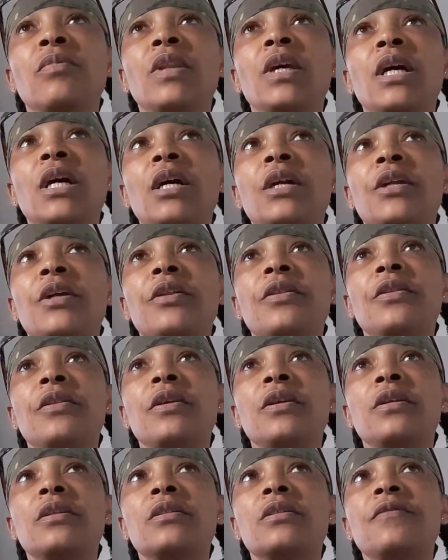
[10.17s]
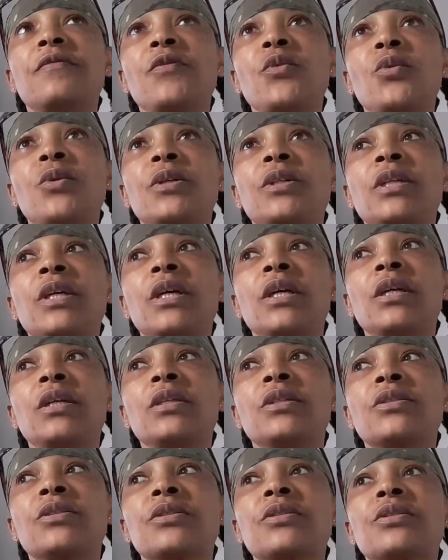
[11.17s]
And in these 4
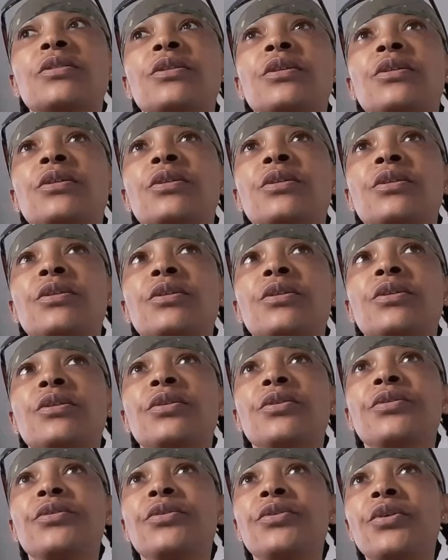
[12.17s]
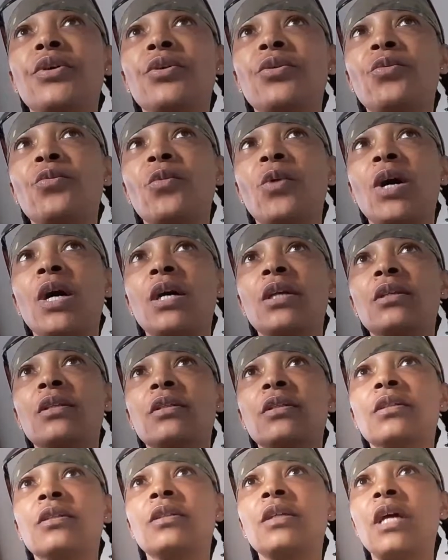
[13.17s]
days, no
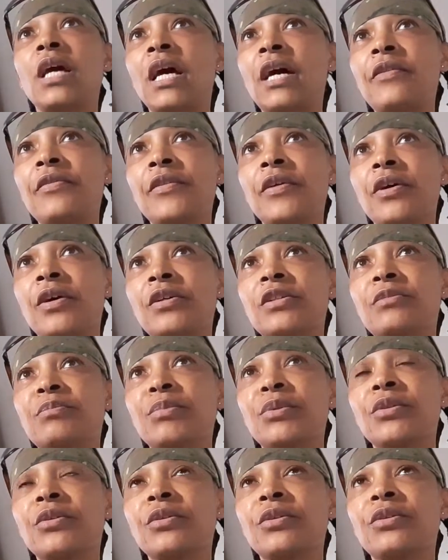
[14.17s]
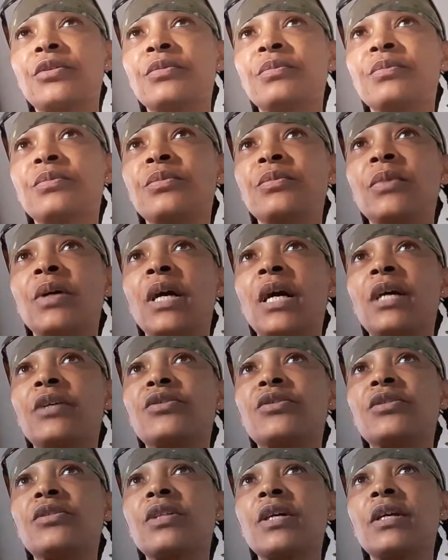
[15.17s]
one at the hospital has
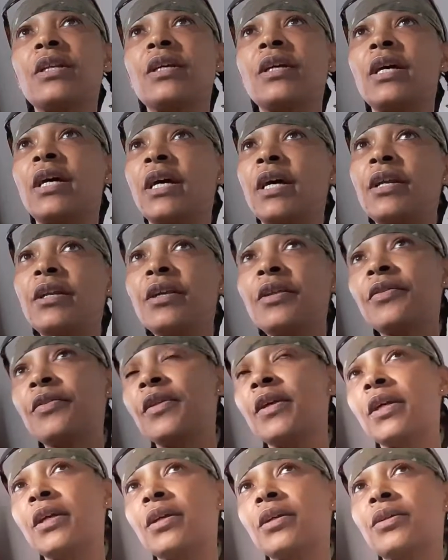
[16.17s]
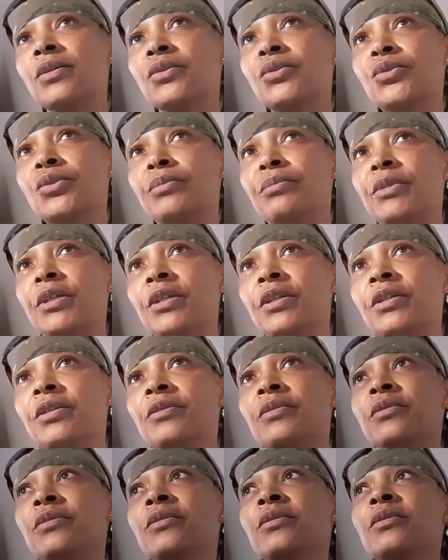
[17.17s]
said anything to me
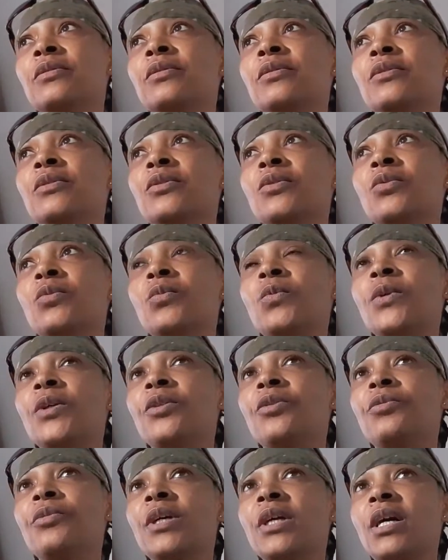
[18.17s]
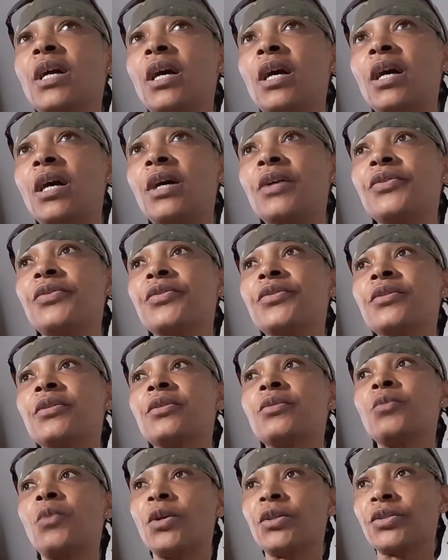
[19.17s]
with regards
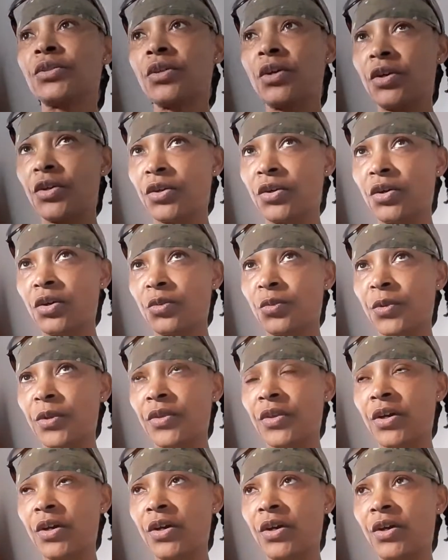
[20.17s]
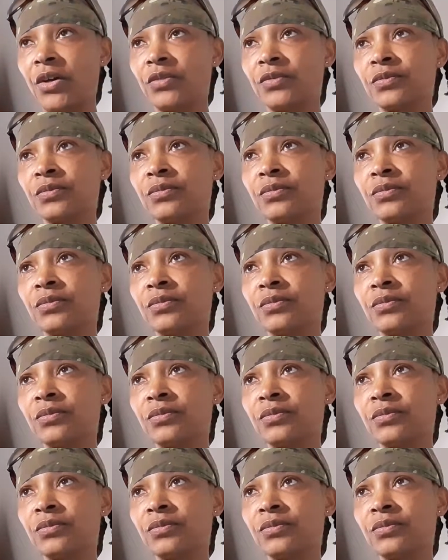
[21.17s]
what's going on with her.